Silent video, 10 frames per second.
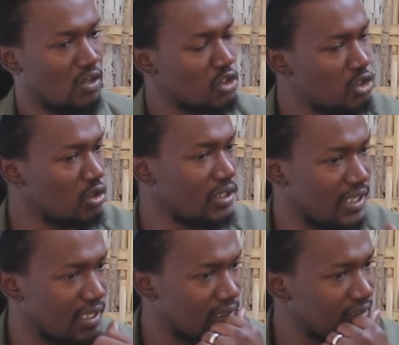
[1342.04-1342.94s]
On
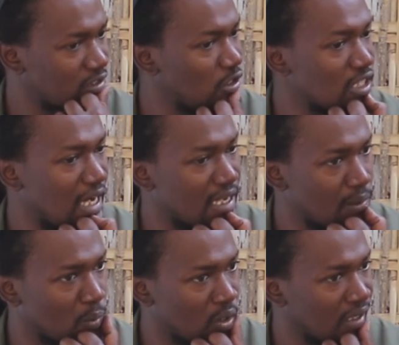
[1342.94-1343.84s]
Sunday, it's just like
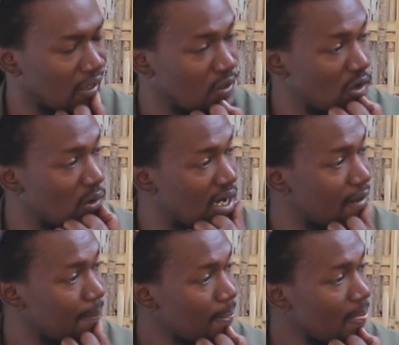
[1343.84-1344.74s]
a Monday. You know why?